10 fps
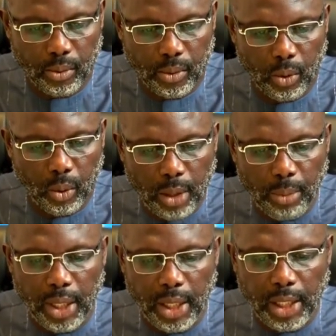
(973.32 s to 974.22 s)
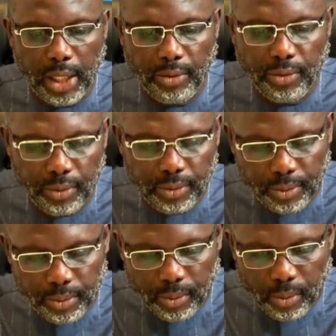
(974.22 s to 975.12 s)
we believe
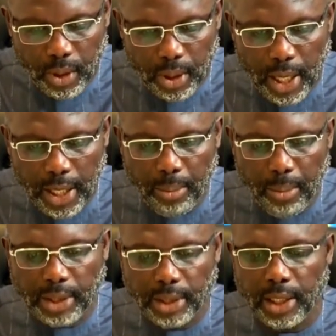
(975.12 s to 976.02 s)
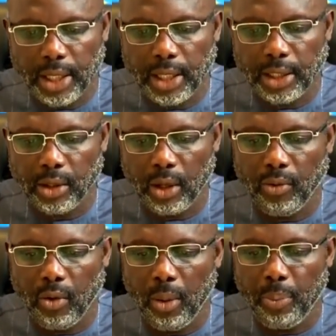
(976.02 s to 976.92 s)
that the maintenance of
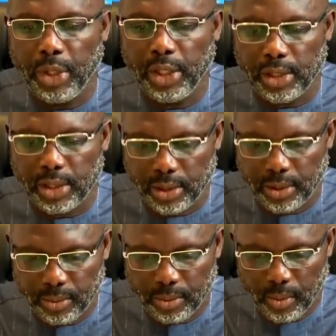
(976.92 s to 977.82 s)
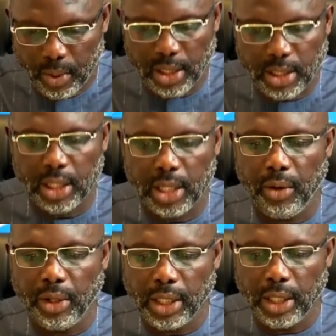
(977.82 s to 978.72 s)
world peace and
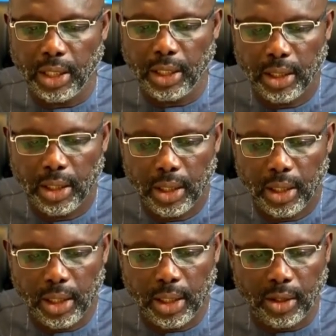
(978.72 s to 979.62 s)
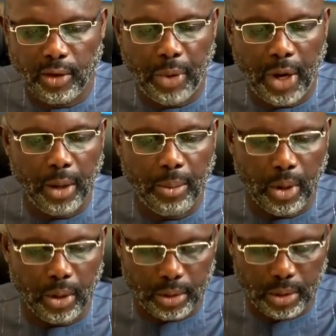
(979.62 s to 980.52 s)
security is of
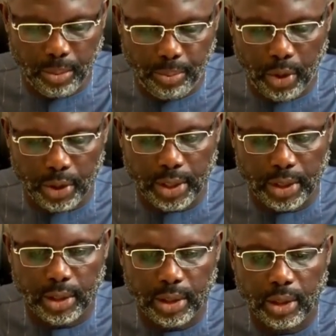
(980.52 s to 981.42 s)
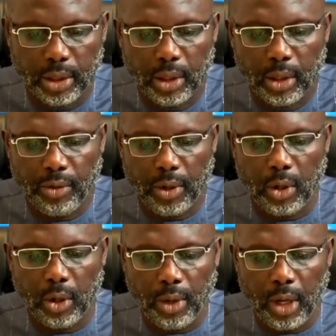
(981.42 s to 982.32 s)
paramount importance for
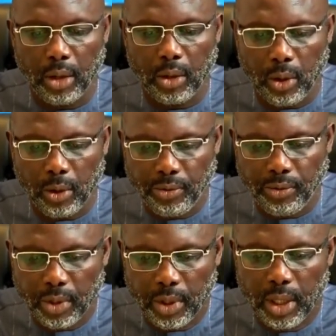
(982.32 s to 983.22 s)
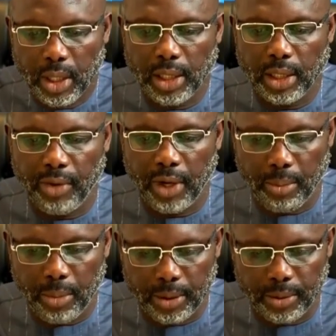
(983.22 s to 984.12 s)
global growth and
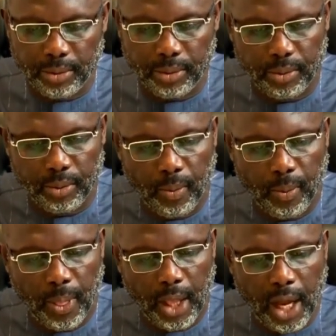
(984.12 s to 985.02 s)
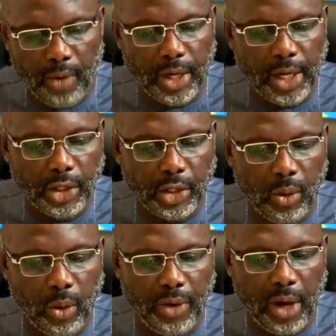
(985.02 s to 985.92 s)
development. Every
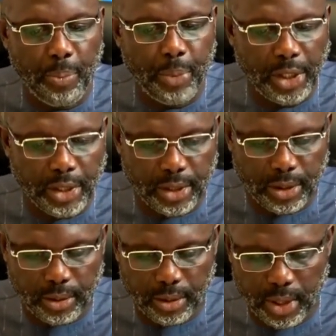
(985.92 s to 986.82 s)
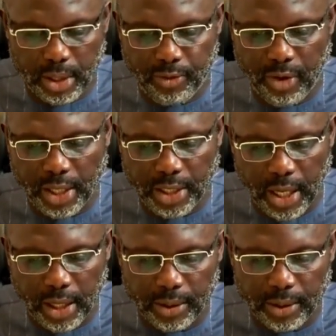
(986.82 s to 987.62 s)
nation without peace is fragile